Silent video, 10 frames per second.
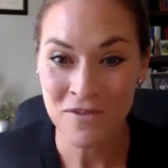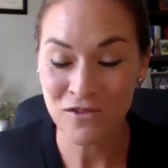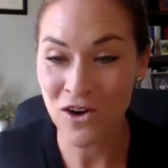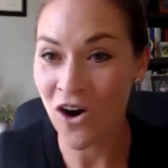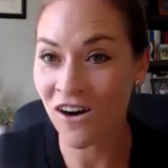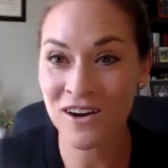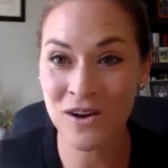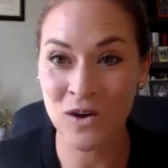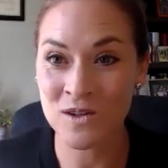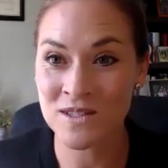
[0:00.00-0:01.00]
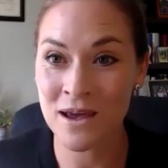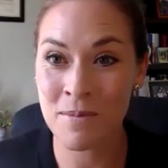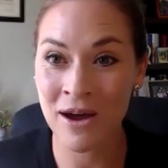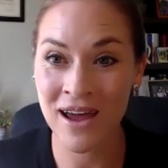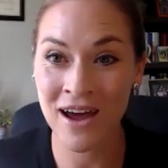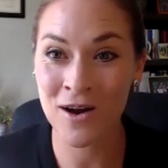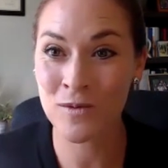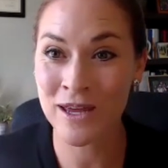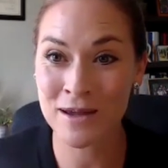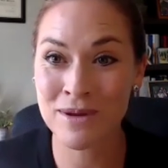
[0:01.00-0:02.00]
for articles about how
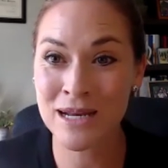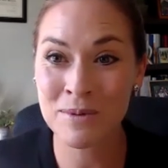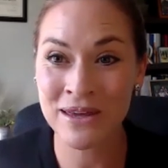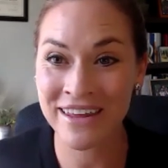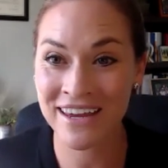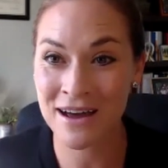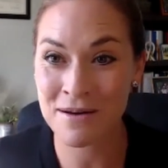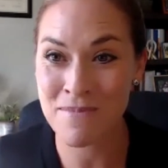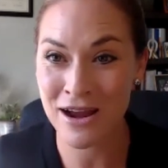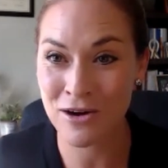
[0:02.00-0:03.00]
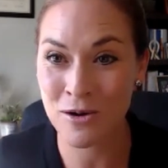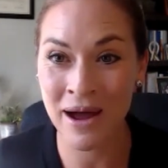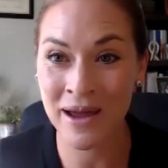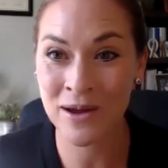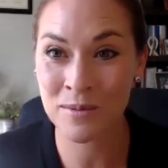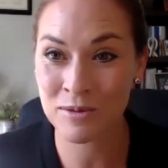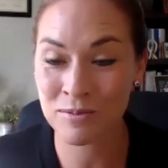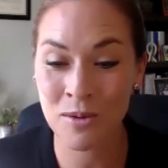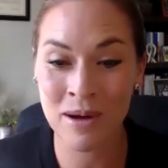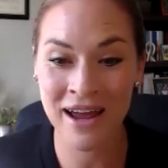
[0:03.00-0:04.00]
we can manipulate gut microbiome with
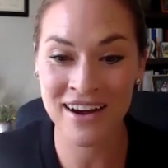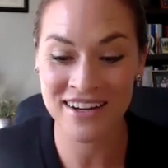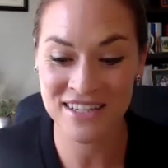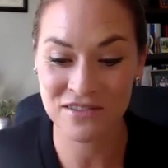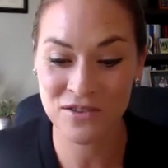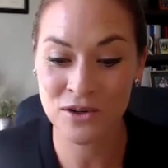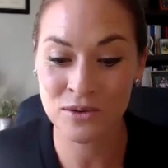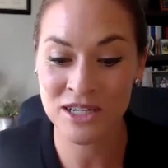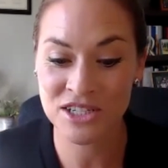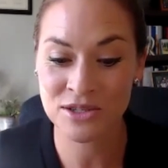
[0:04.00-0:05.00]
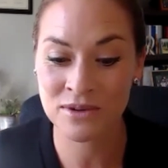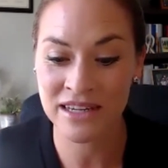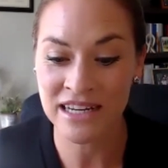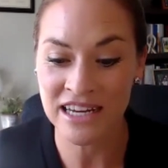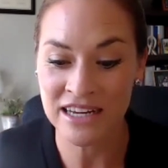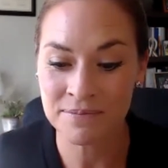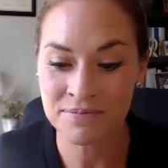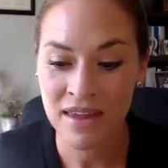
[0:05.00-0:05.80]
probiotics and food, which is really neat.